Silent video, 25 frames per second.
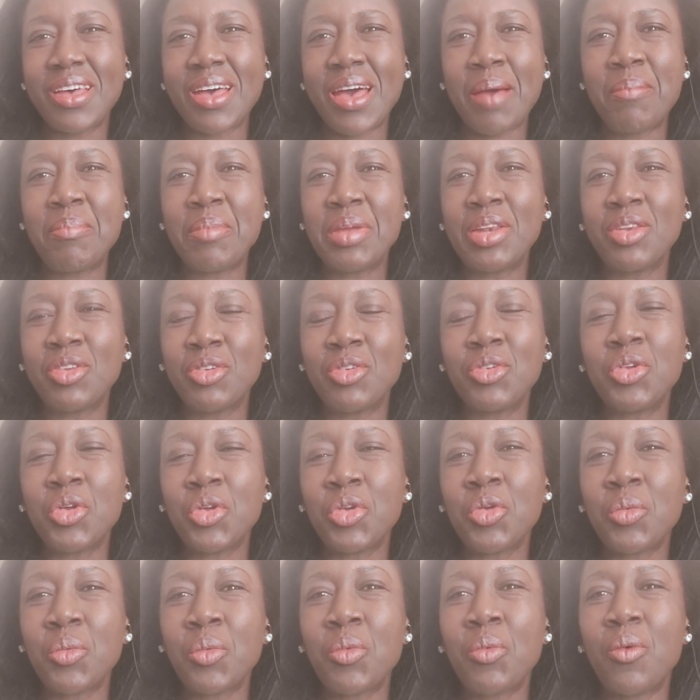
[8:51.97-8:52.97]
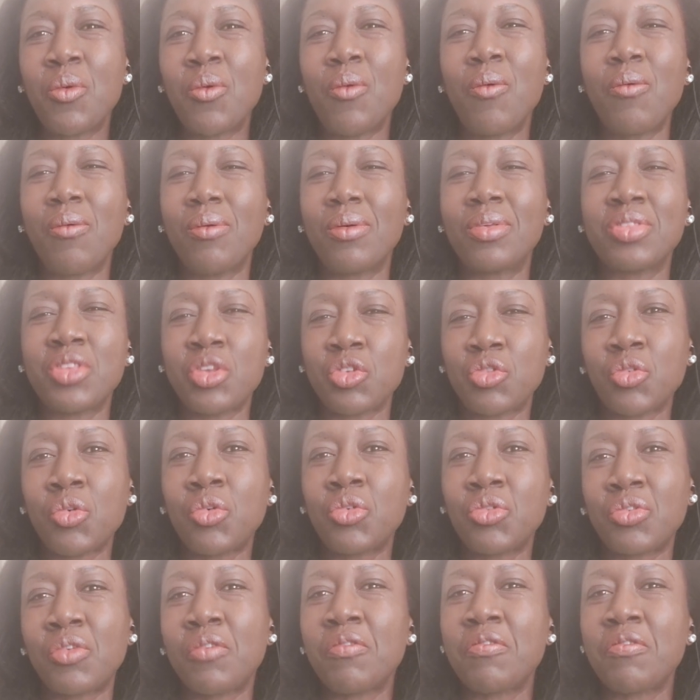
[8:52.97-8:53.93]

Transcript: I mean, you don't know the source